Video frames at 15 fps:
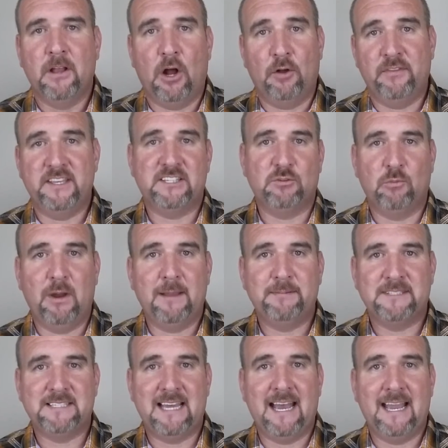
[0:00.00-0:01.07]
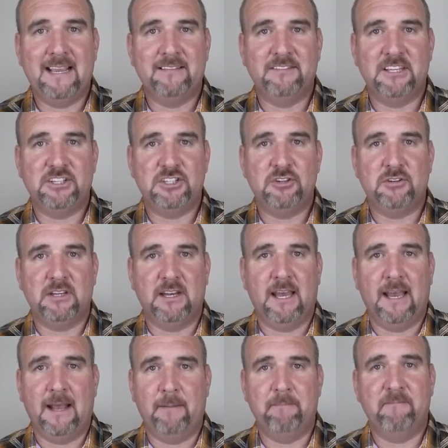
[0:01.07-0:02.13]
on this website that you can
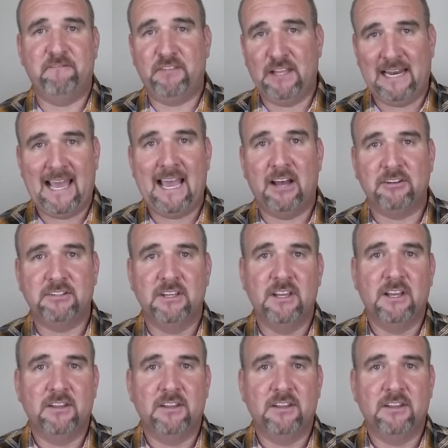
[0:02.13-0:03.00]
fill out.